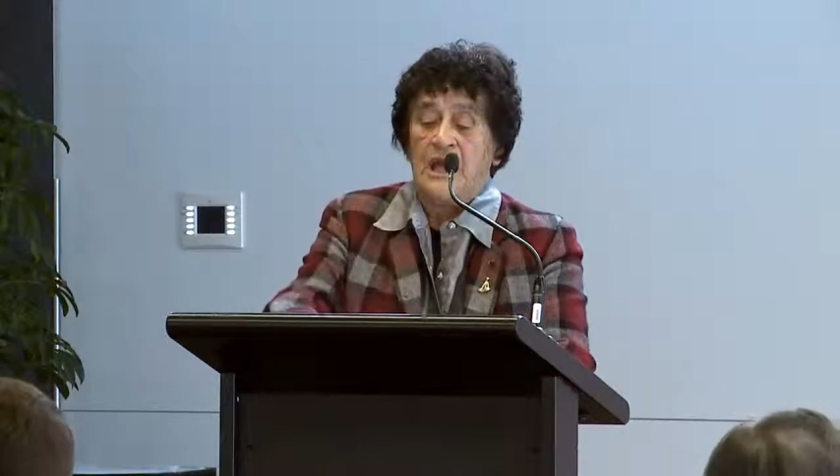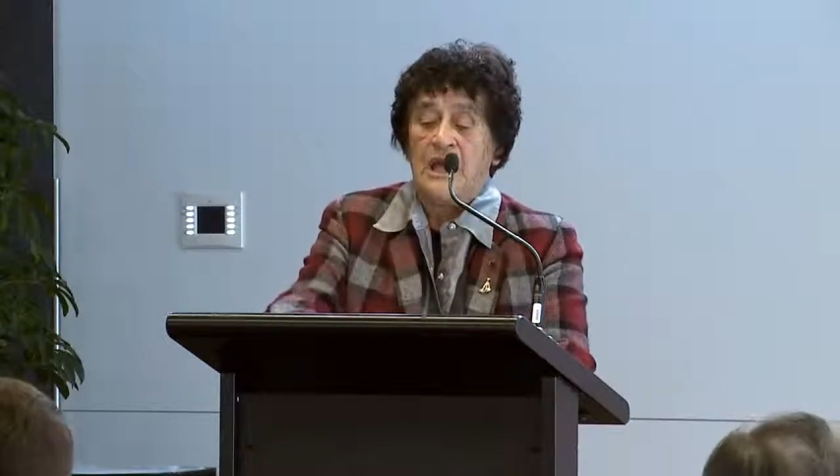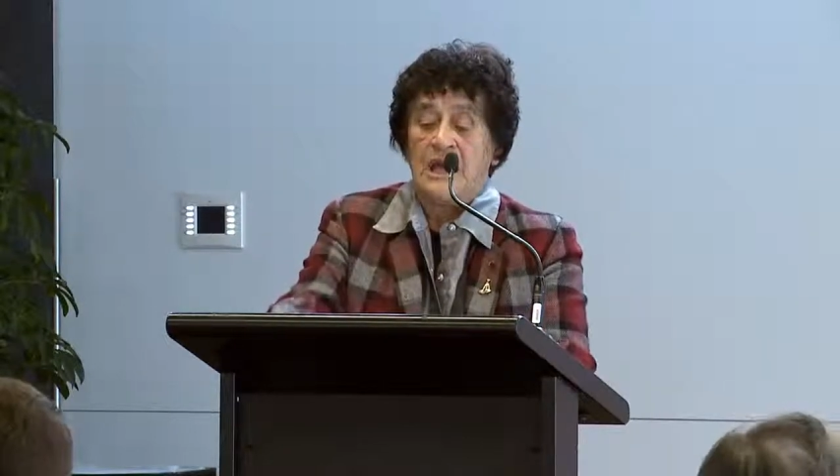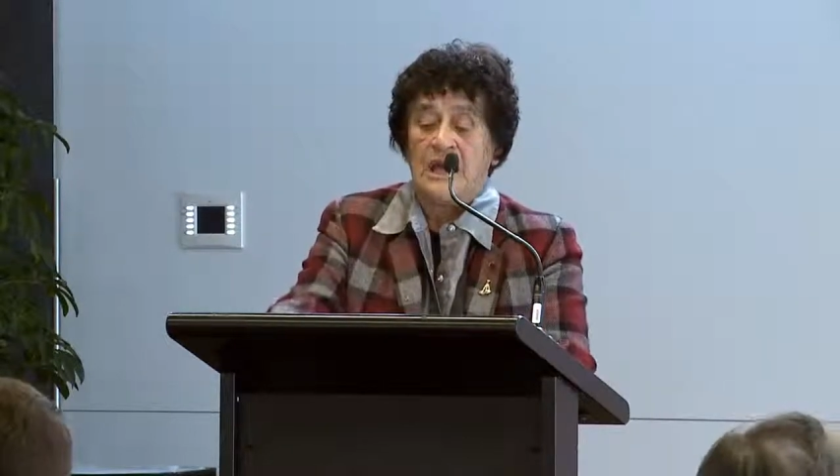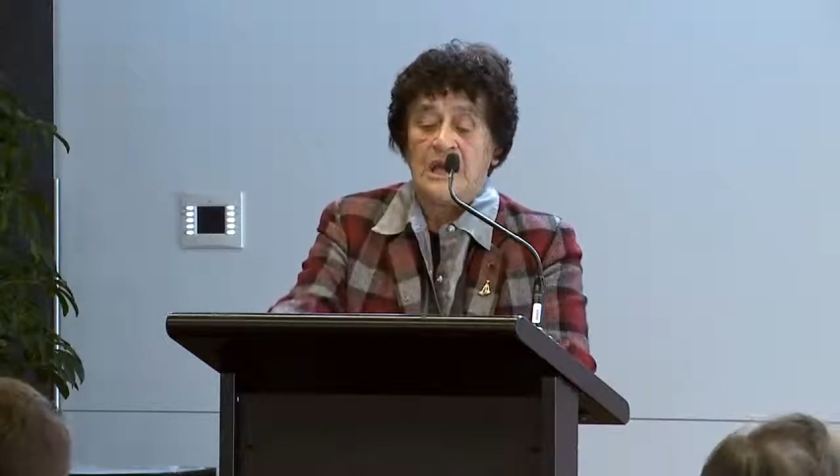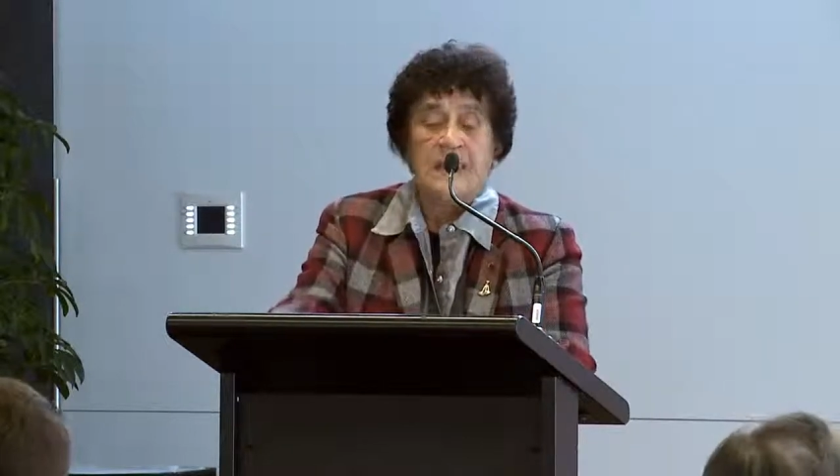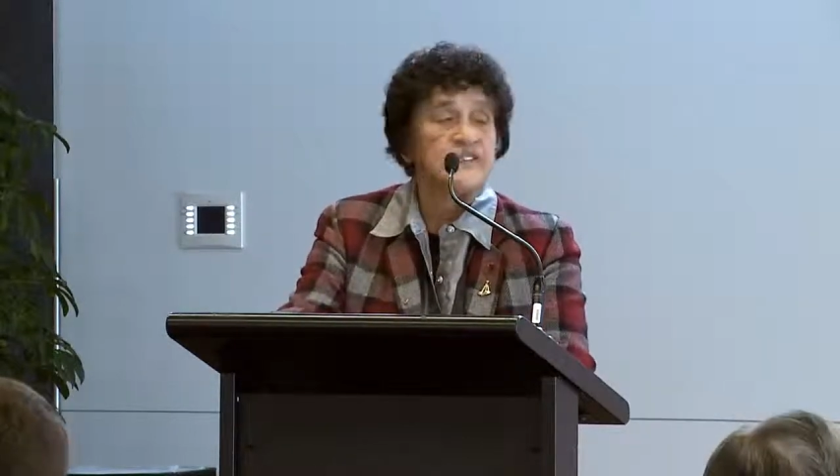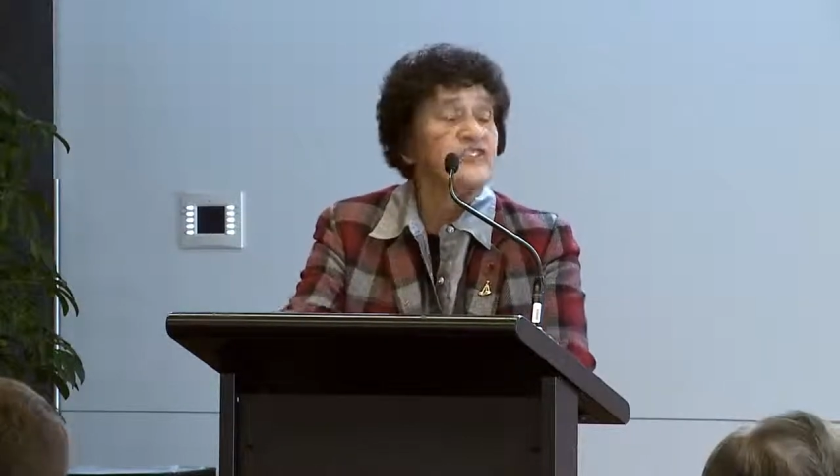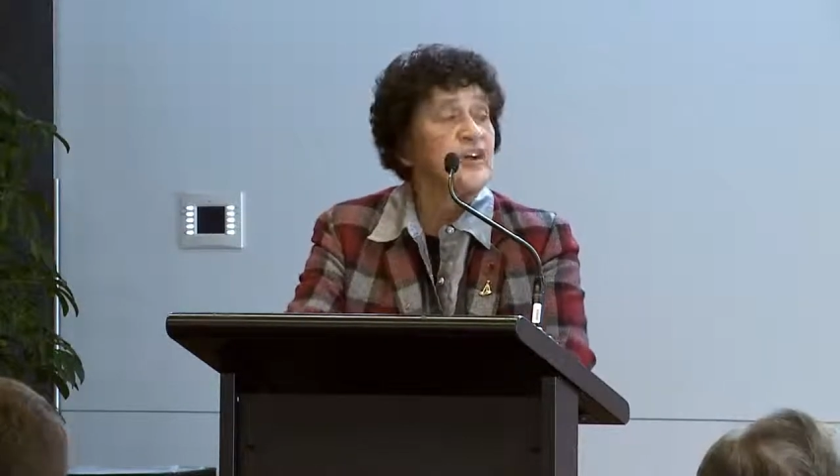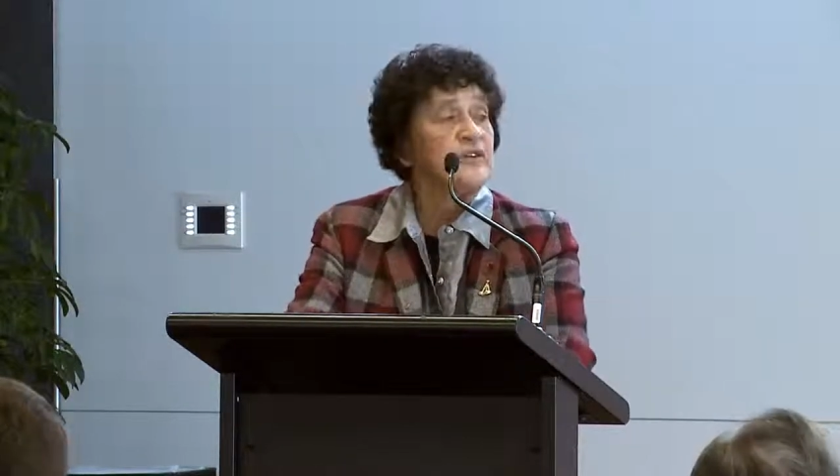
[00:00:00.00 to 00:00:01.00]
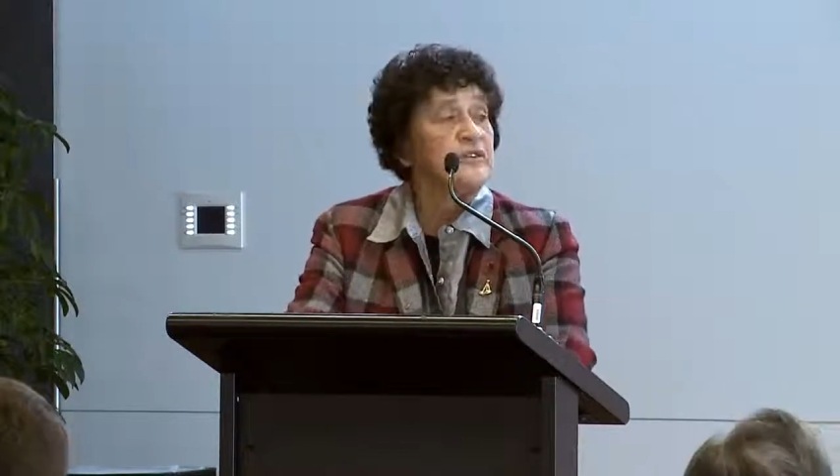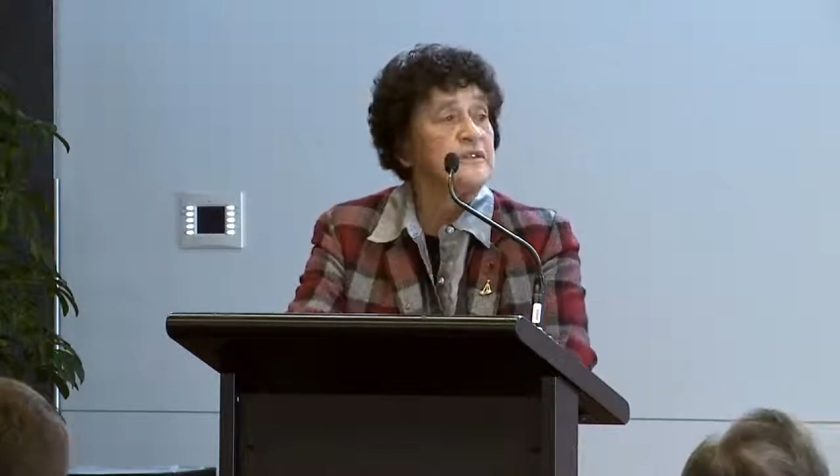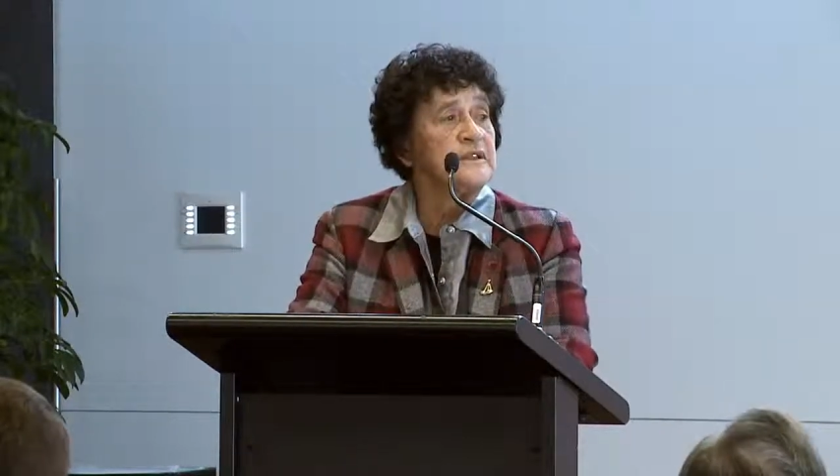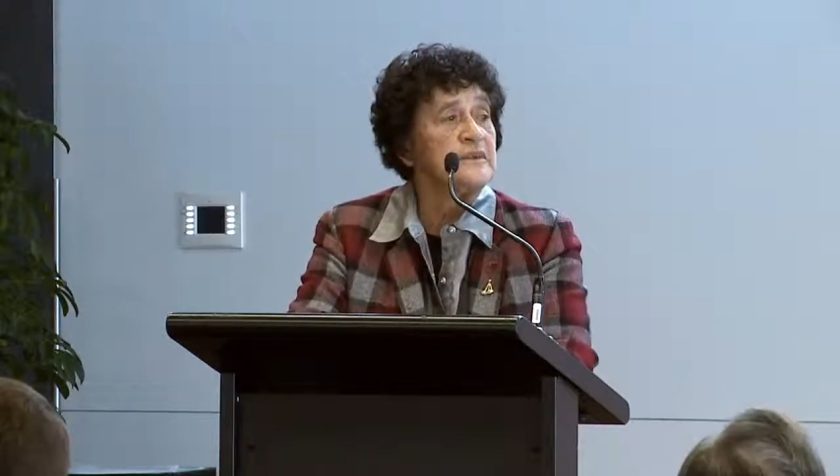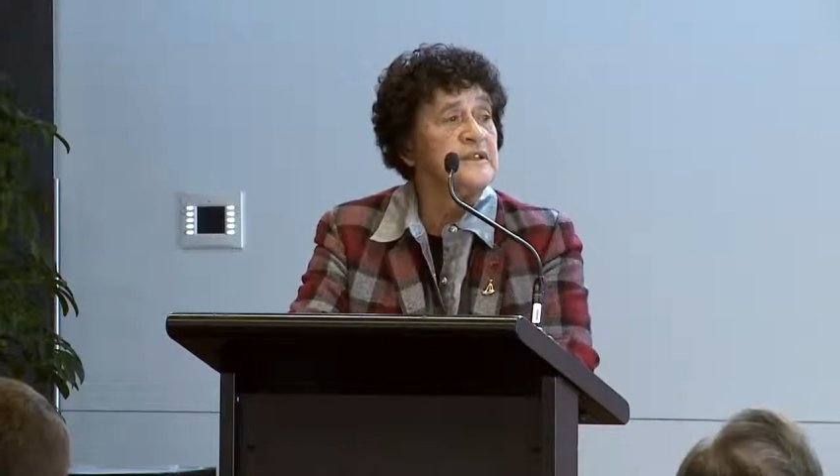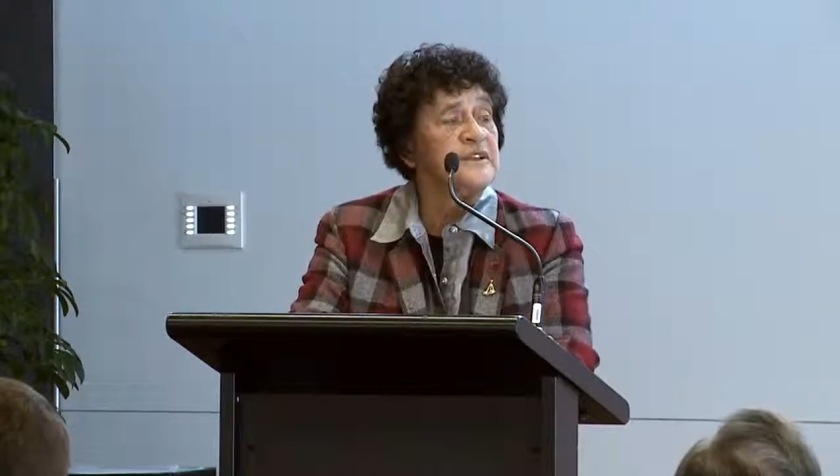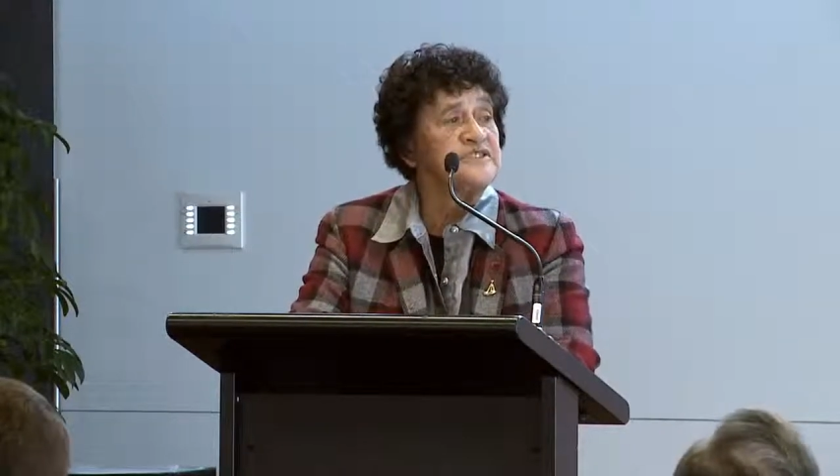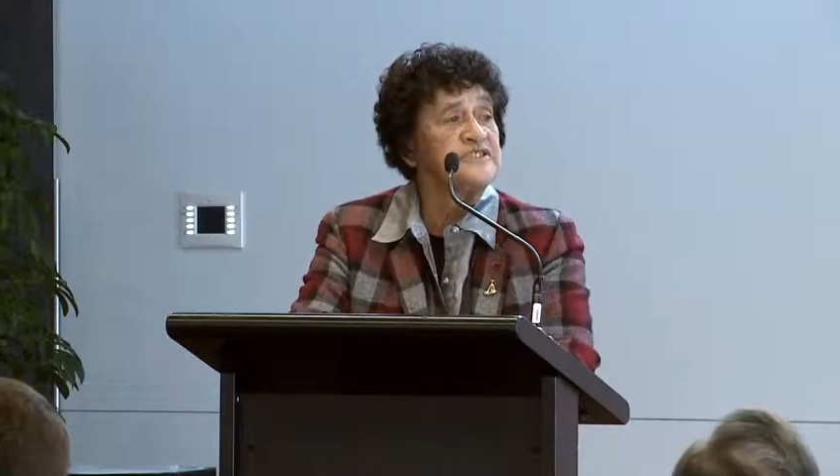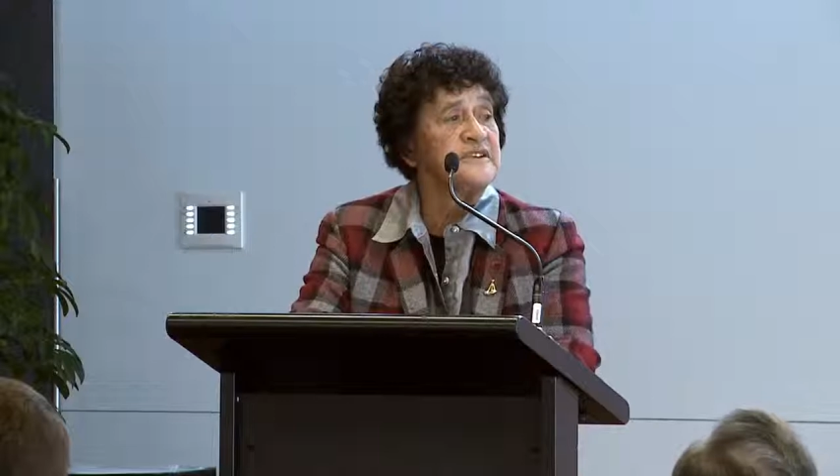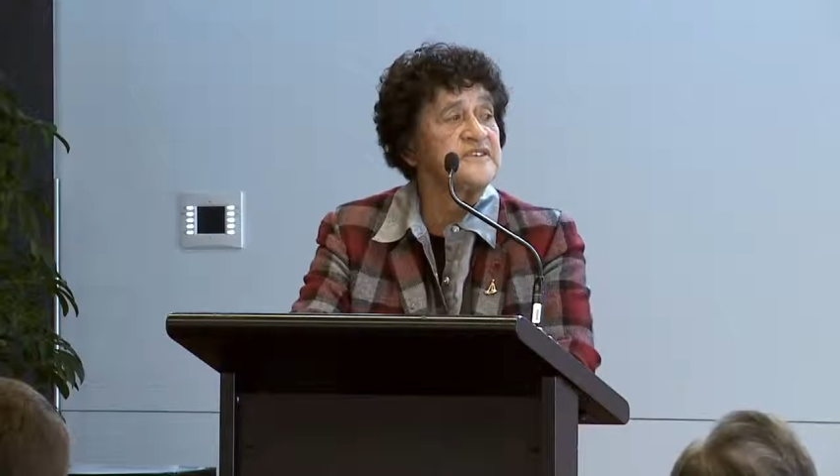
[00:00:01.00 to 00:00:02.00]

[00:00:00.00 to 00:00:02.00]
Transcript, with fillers: Uh, and so the minister